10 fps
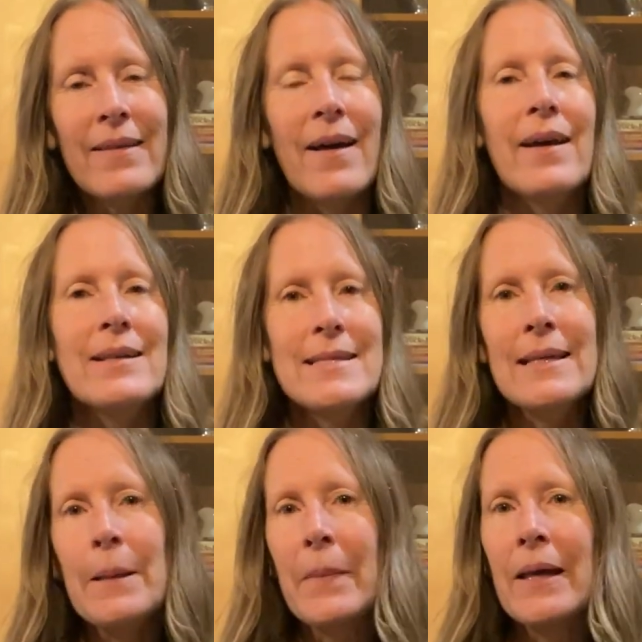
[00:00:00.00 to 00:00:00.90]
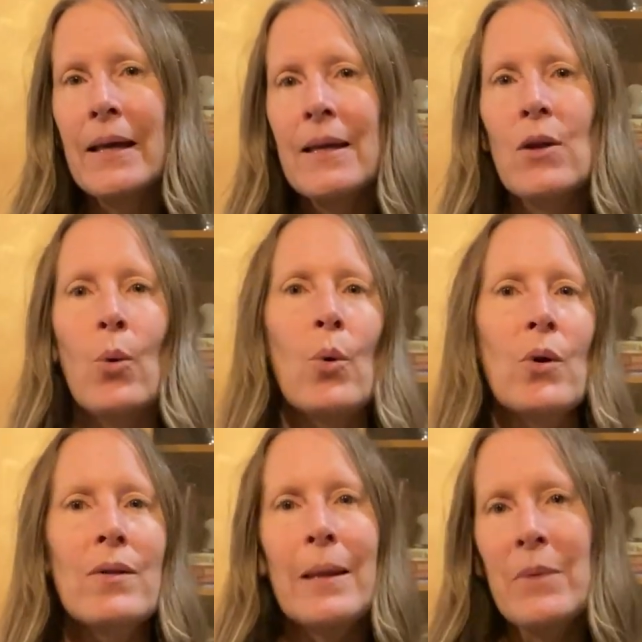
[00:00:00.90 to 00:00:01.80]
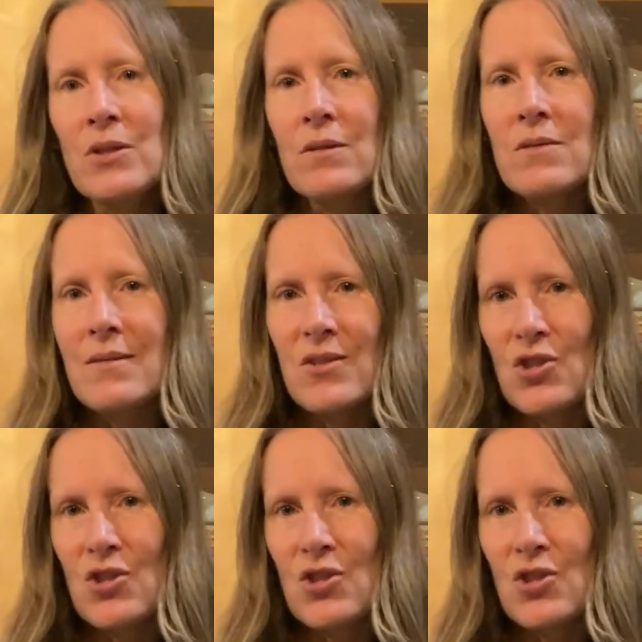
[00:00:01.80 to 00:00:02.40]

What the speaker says: like cinnamon or lemon